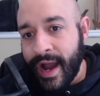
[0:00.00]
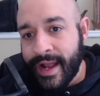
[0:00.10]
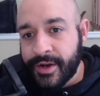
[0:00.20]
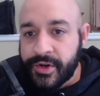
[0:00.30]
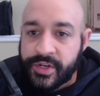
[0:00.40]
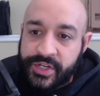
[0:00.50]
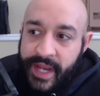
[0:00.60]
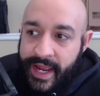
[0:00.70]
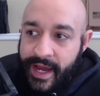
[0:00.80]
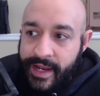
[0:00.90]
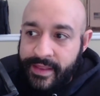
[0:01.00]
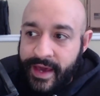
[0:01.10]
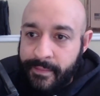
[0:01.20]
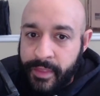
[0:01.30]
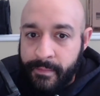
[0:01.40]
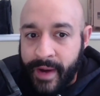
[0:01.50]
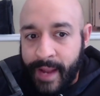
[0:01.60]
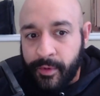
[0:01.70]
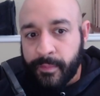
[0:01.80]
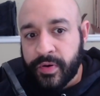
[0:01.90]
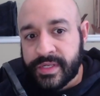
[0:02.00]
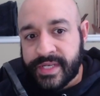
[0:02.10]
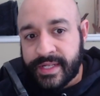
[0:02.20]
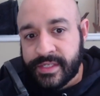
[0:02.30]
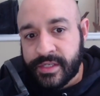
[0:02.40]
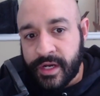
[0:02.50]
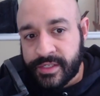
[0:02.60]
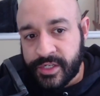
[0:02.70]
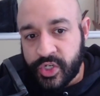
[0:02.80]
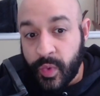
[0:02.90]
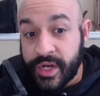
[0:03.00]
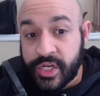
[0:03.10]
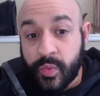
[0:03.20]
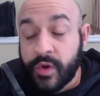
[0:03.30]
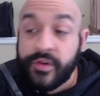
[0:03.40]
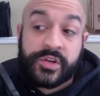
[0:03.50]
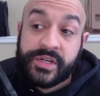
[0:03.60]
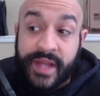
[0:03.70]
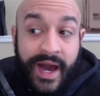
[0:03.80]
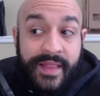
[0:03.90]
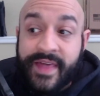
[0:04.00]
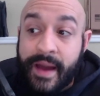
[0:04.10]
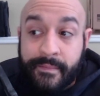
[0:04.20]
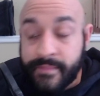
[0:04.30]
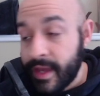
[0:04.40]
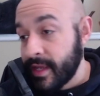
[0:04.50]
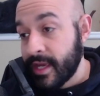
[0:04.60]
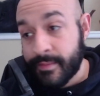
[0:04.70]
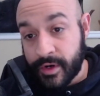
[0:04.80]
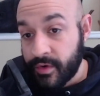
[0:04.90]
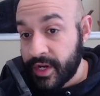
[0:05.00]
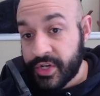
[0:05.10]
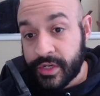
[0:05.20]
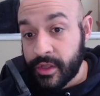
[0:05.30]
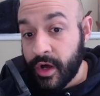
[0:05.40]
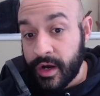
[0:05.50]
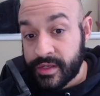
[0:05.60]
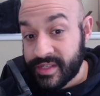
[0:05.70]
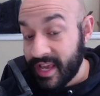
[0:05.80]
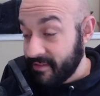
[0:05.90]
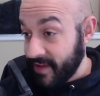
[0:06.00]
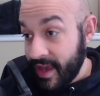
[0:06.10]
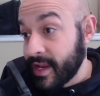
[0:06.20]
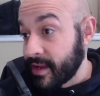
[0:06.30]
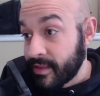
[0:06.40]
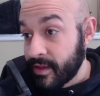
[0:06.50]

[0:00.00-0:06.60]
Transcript: I understand that the Bible presents a situation where there's not that many immigration laws, if any.